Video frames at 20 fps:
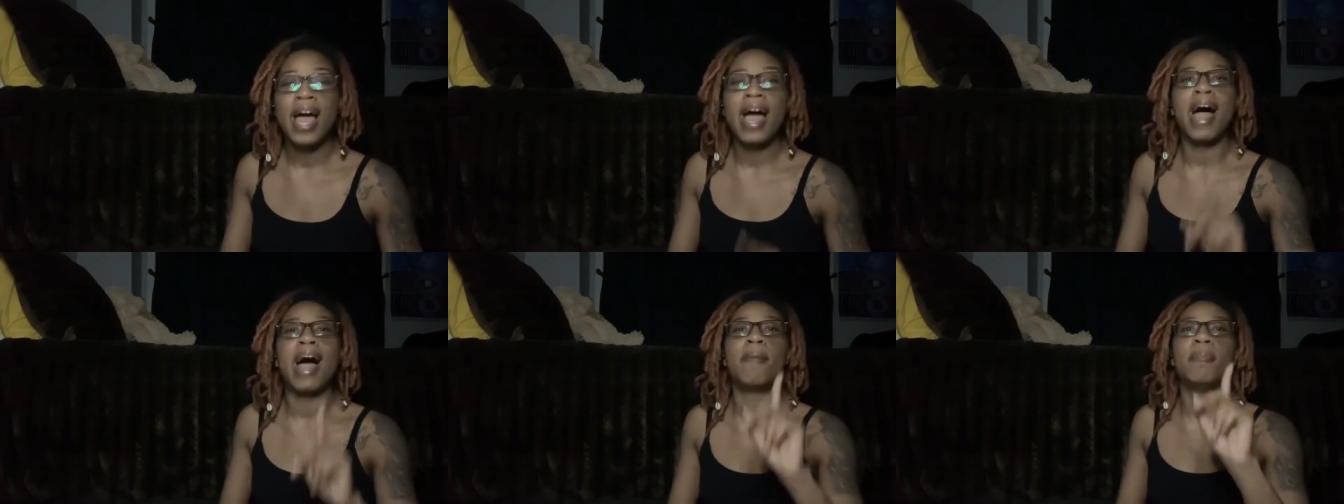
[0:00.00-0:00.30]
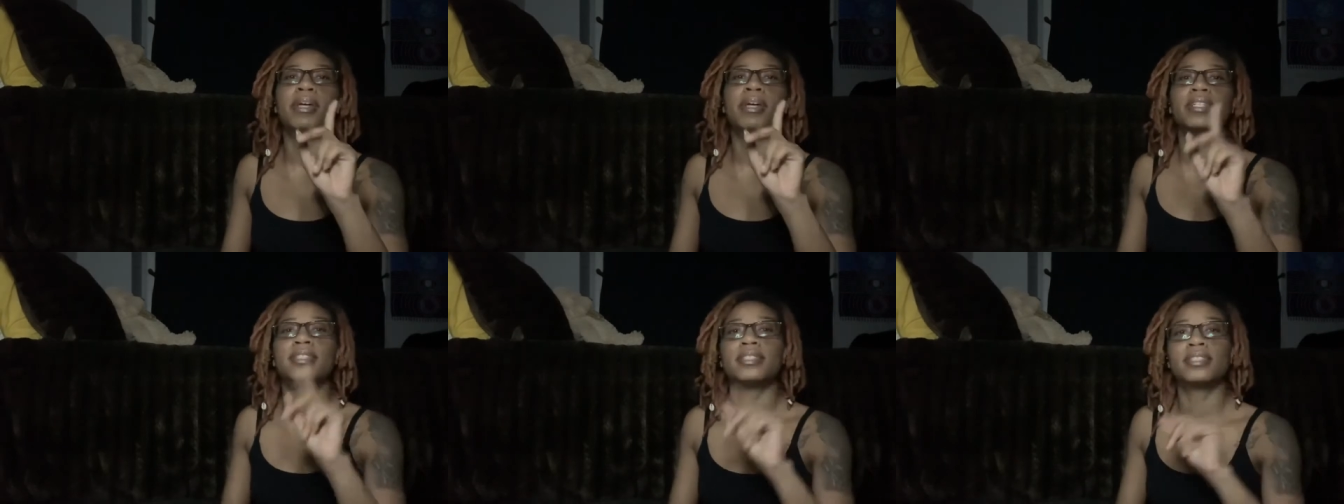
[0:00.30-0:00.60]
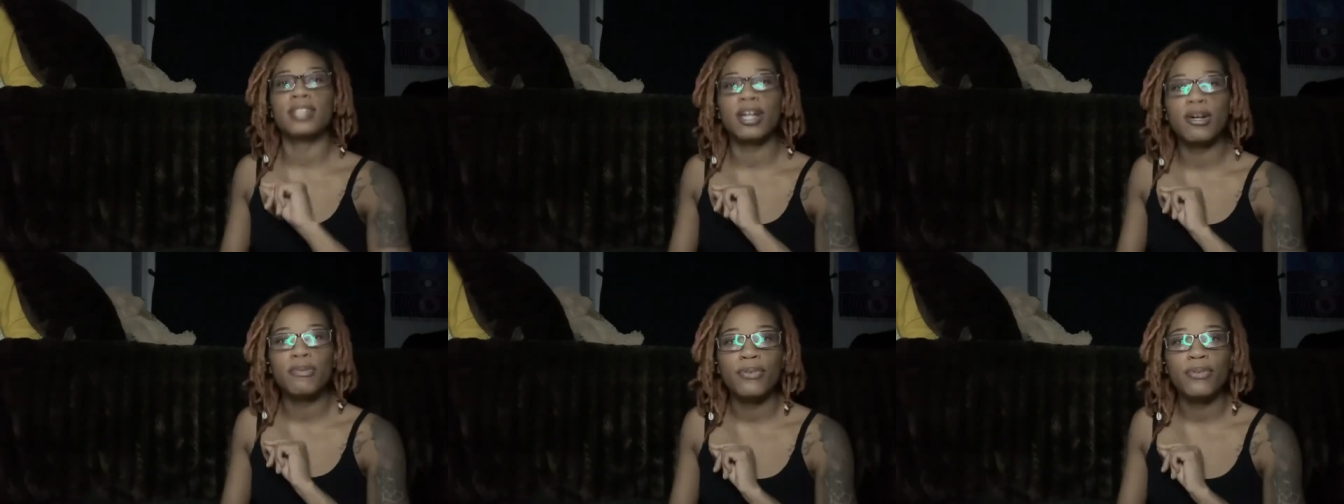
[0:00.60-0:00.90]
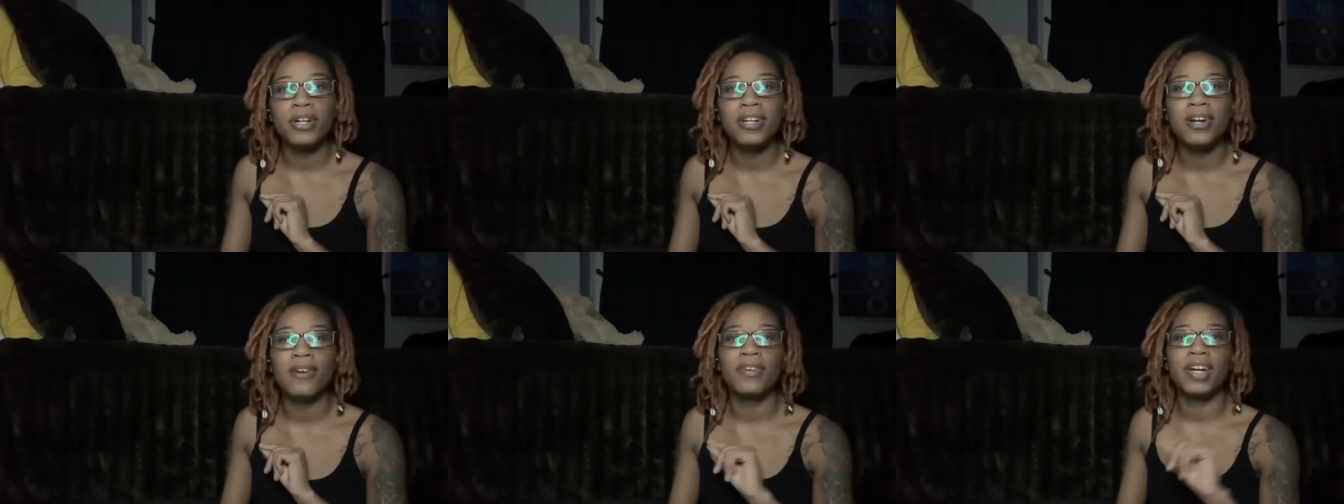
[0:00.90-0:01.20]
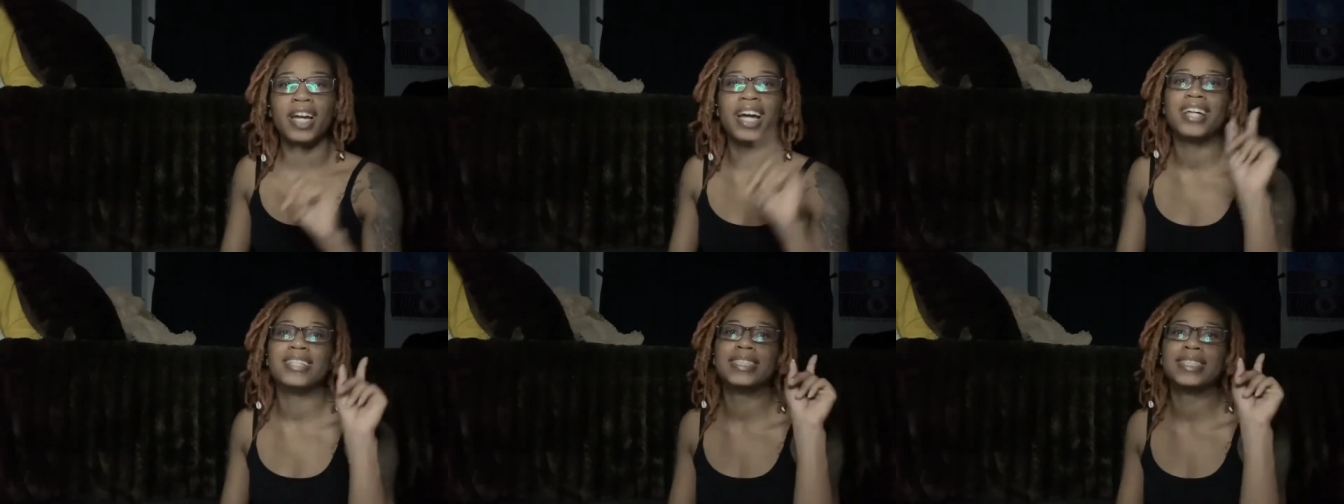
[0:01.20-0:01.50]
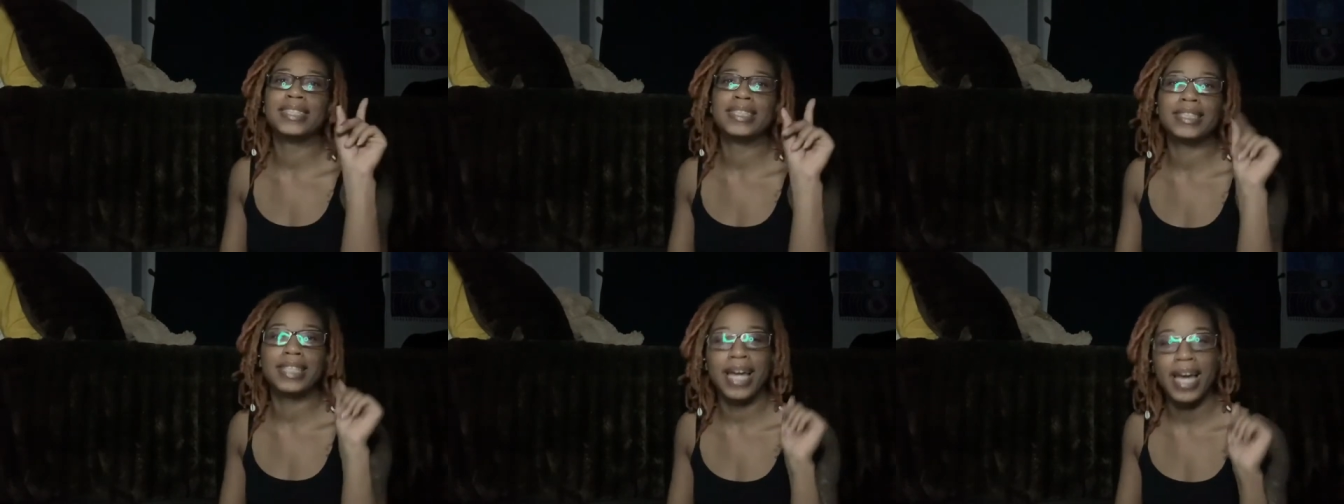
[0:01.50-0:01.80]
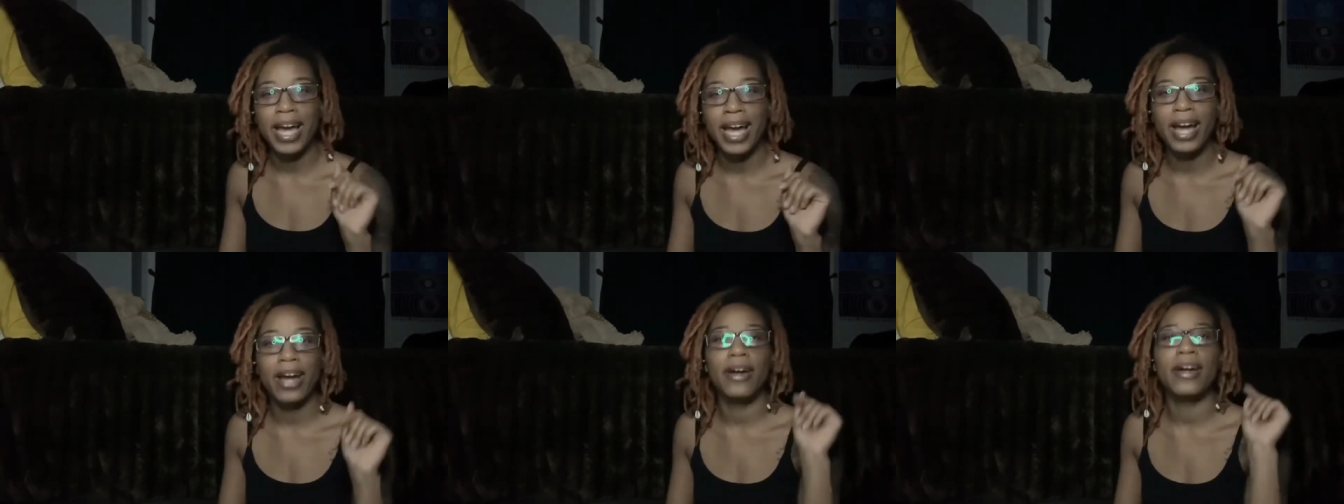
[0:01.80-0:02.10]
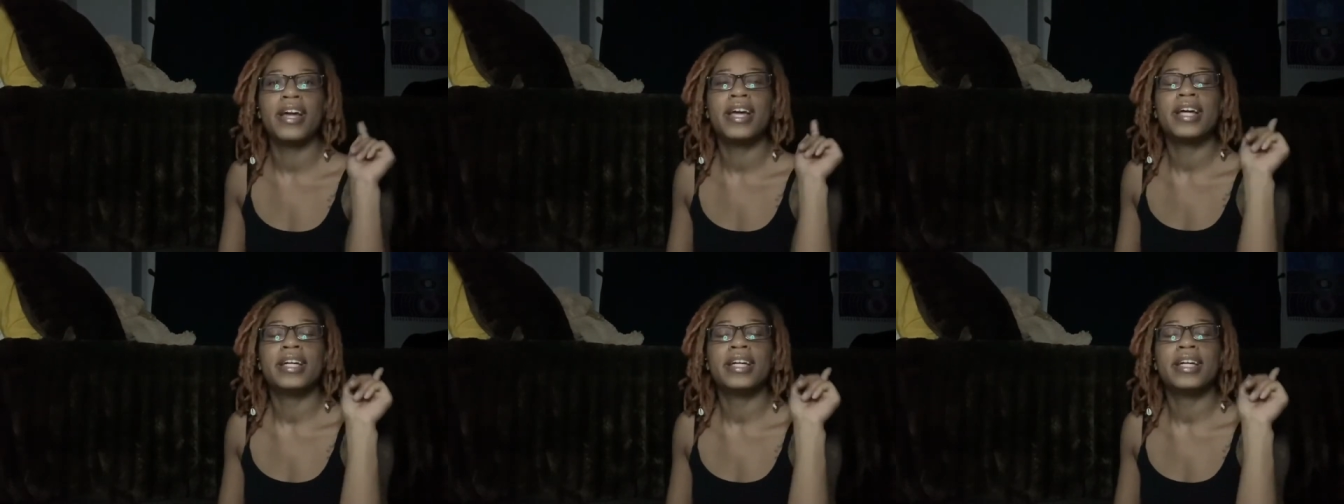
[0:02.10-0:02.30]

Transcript: I've been suffering over here, scared,